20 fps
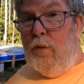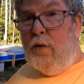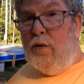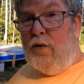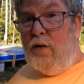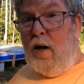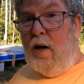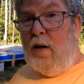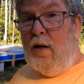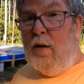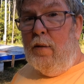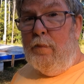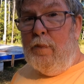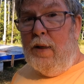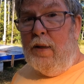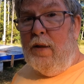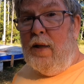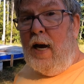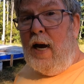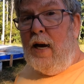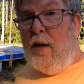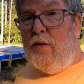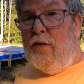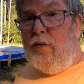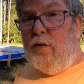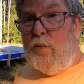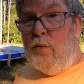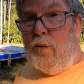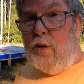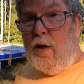We're starting to build the
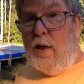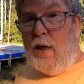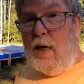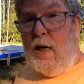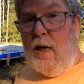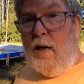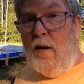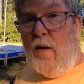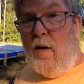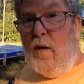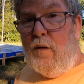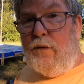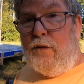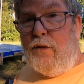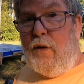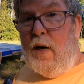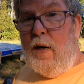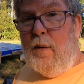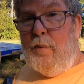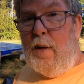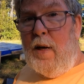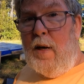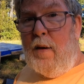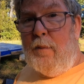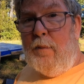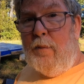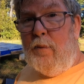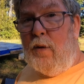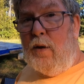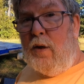house. We're going to get it all framed
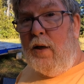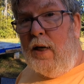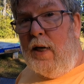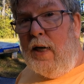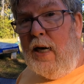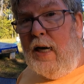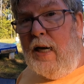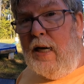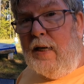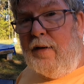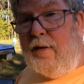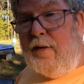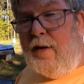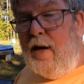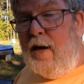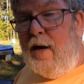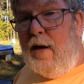up, and we're going to get it